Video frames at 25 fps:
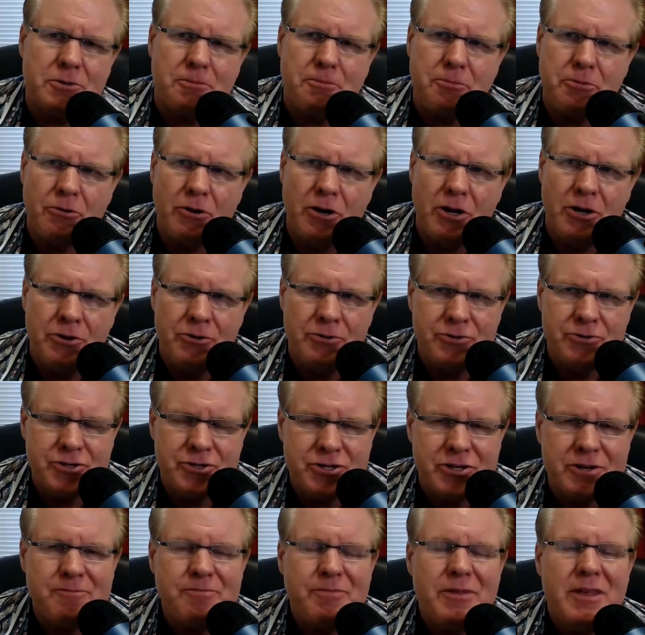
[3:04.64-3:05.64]
approach
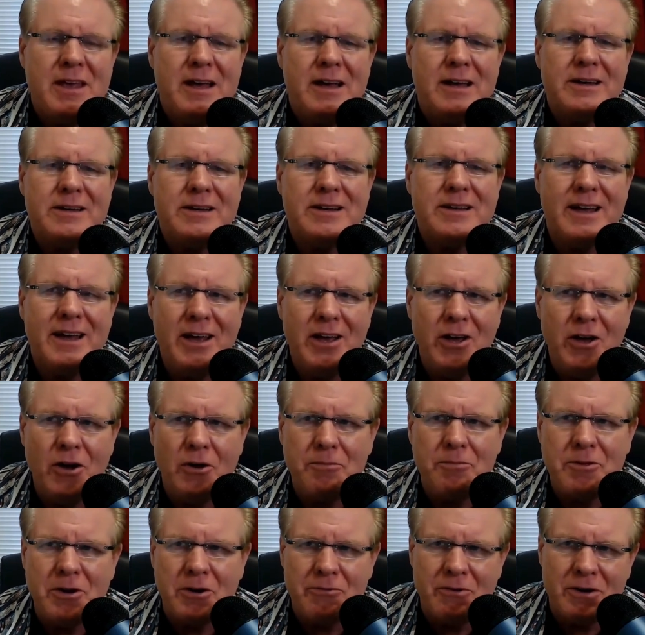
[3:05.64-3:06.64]
to
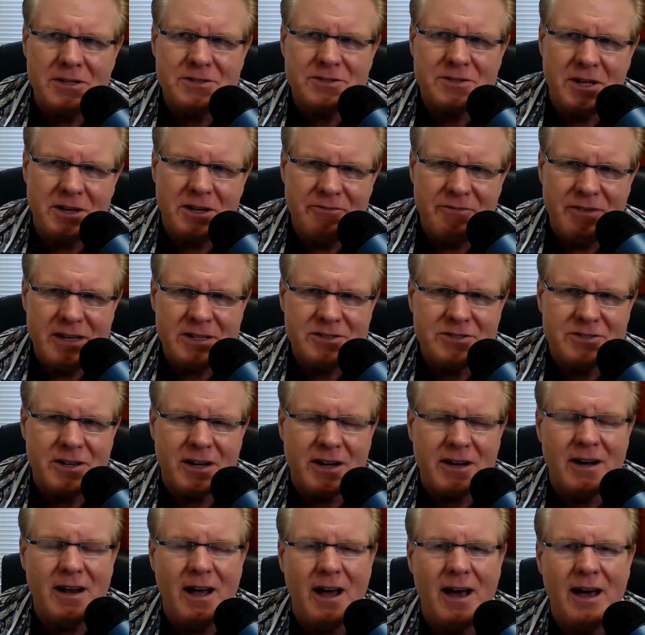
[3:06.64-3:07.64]
help their real estate investing
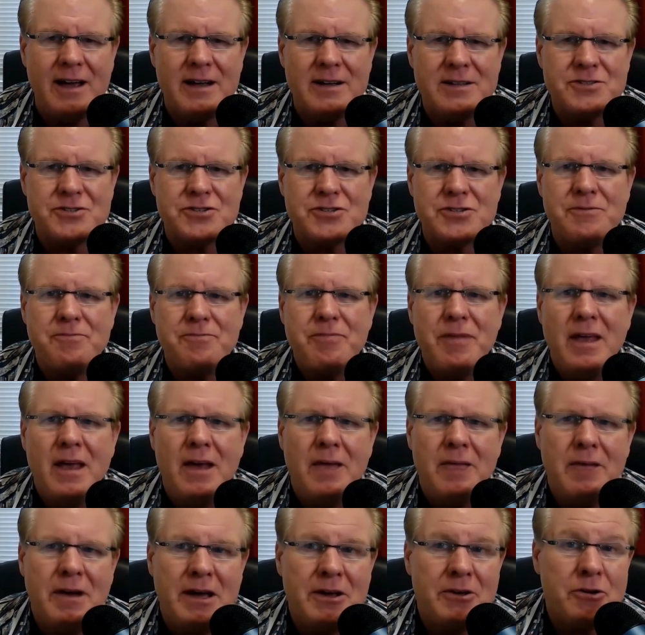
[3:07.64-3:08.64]
clients
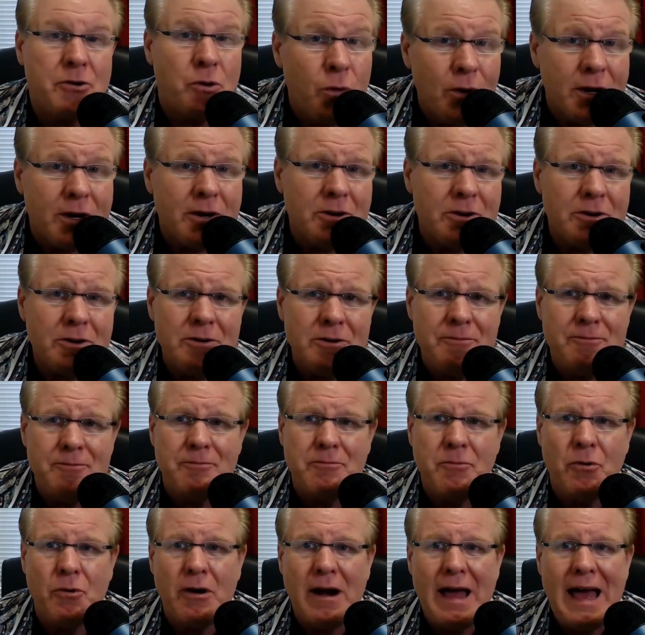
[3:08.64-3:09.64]
make quicker,
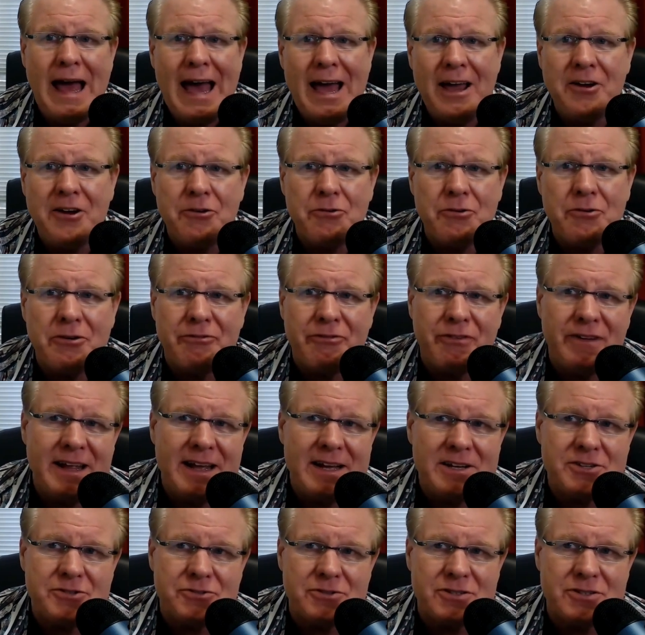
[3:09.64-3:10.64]
more accurate
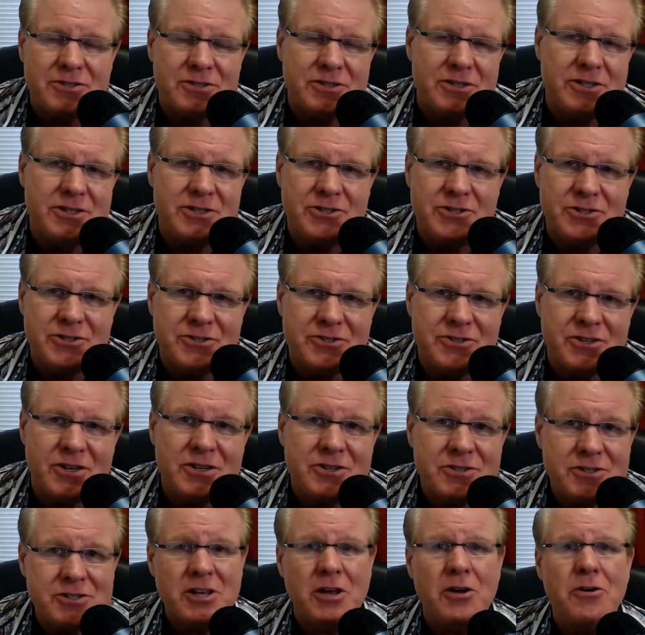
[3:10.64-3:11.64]
financial decisions
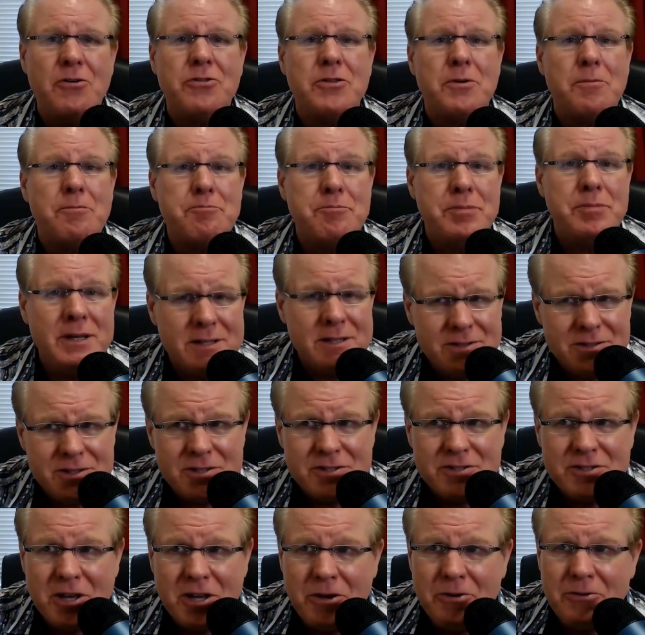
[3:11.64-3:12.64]
so the
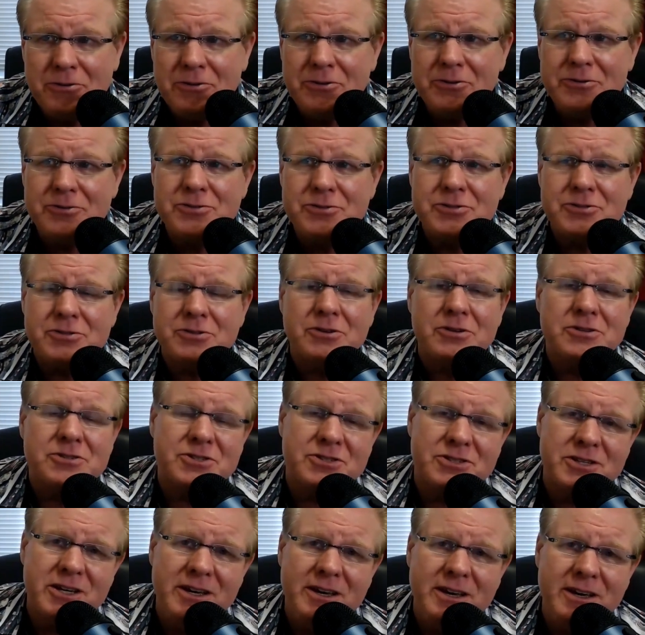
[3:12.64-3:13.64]
business owners,
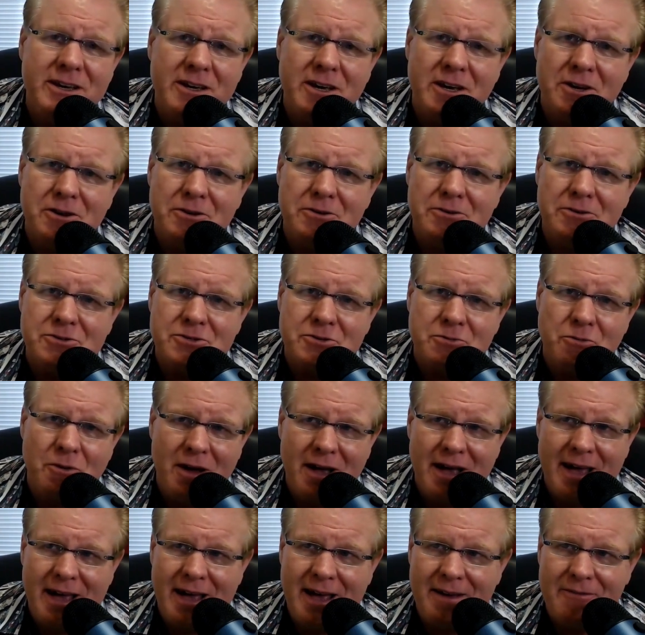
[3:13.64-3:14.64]
CEOs,
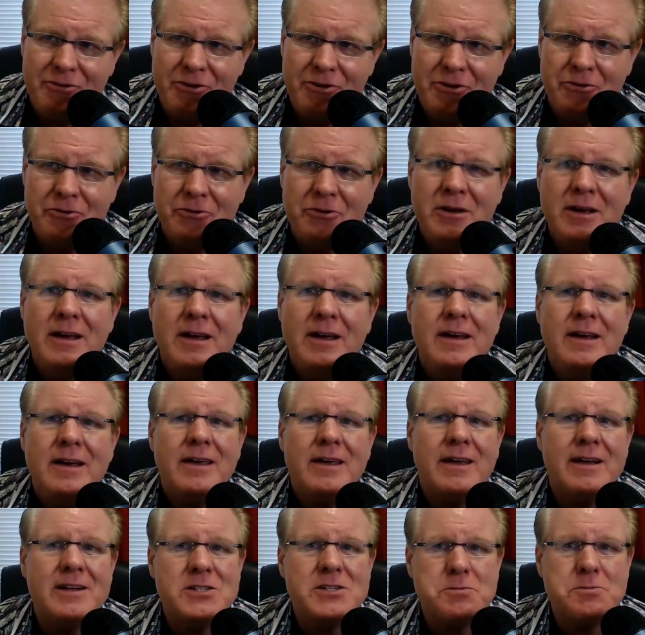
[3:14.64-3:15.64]
what have you,
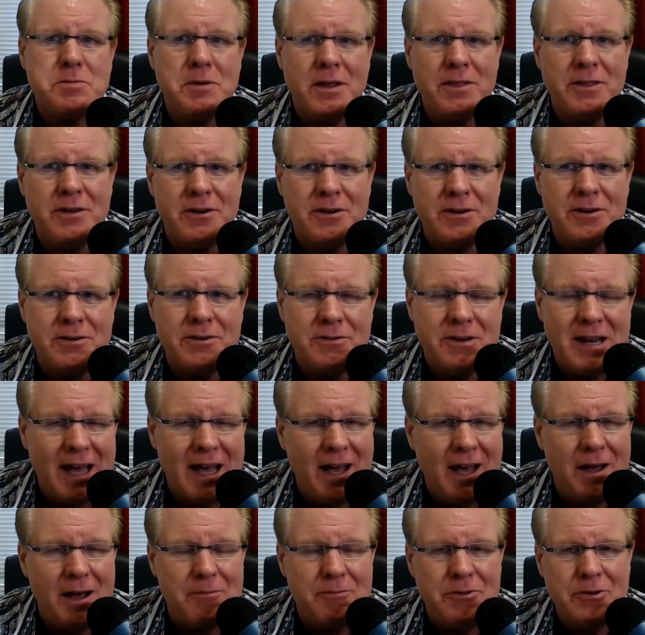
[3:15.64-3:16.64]
can spend their
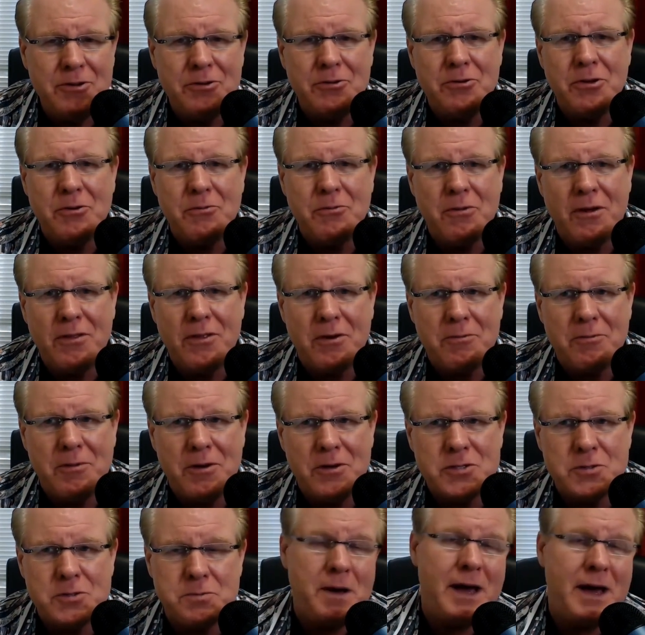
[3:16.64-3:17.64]
time doing what they're
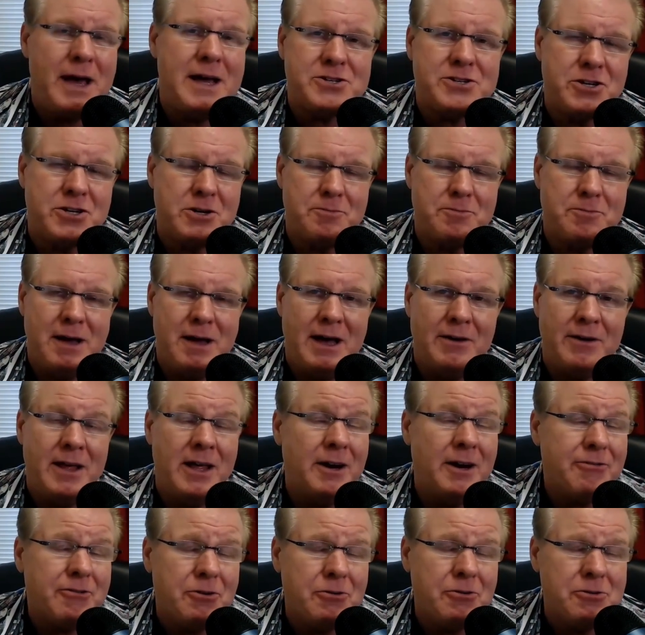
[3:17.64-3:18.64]
most passionate about. And
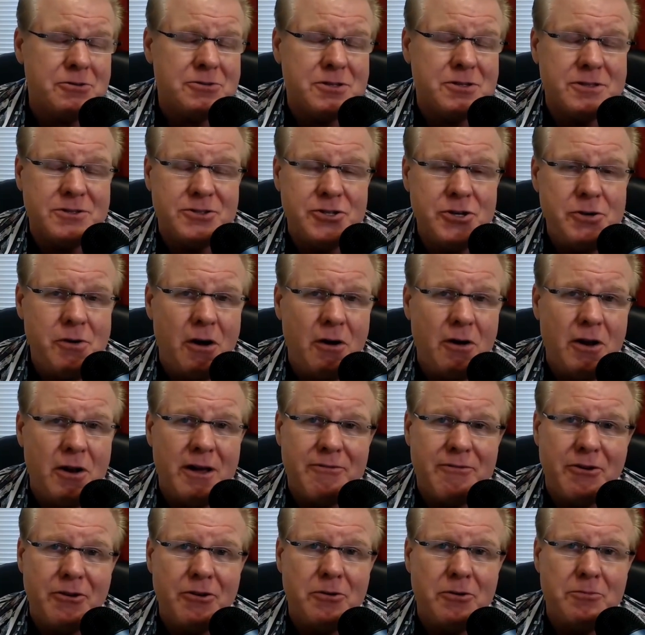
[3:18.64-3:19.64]
of course, as you all
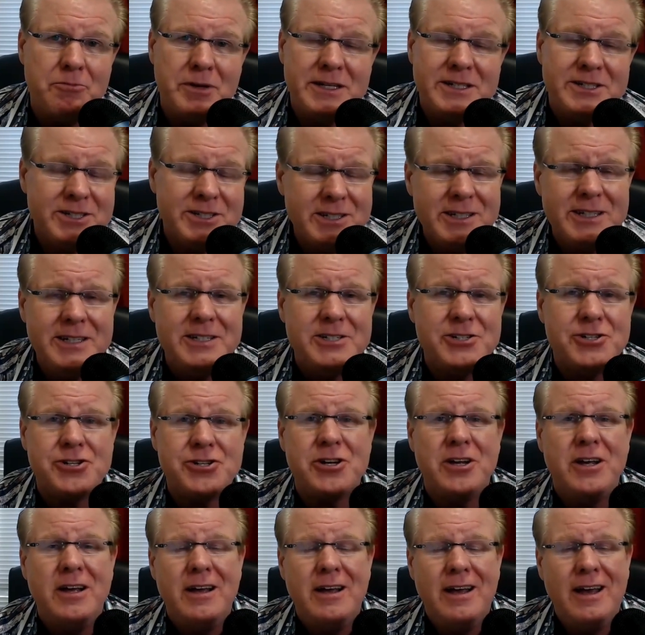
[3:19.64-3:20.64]
have heard me teach
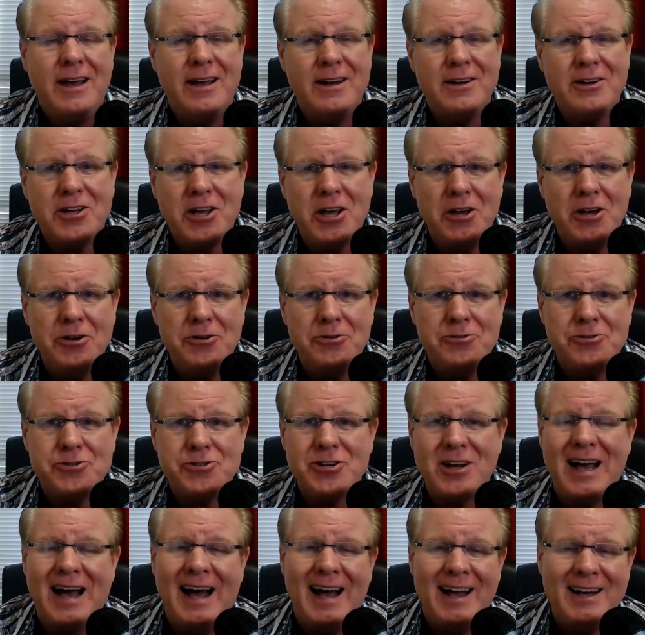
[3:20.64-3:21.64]
and coach,
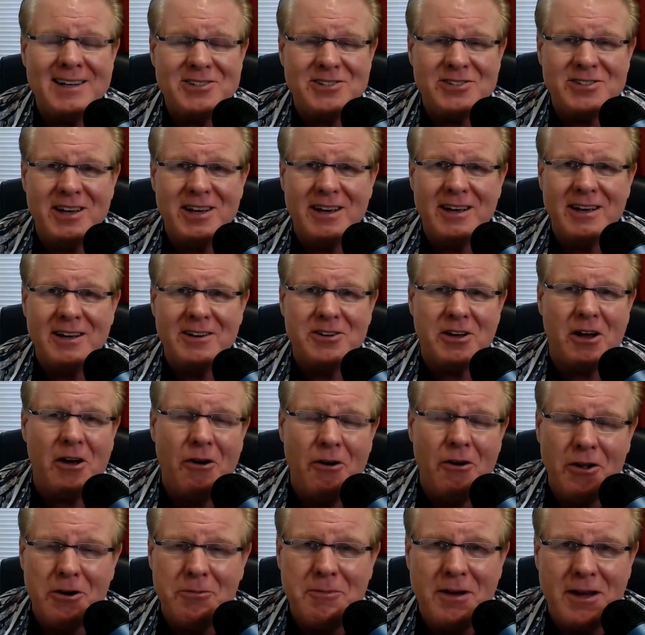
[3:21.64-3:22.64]
I say to
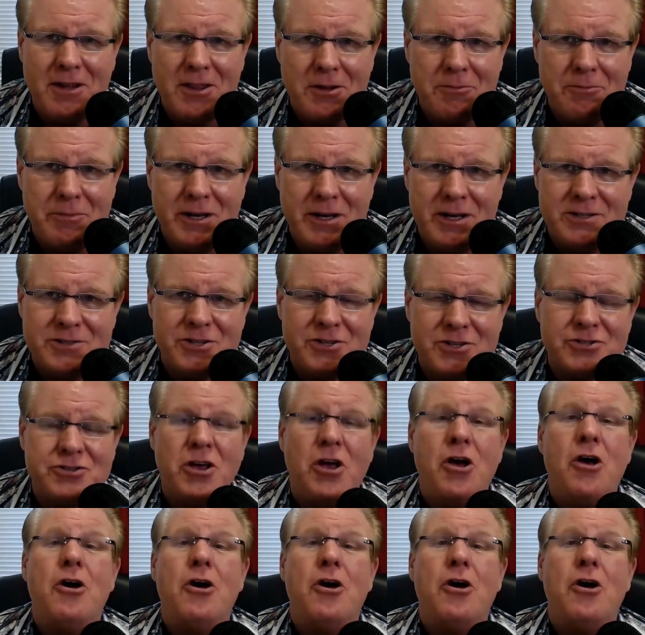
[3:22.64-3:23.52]
automate the business,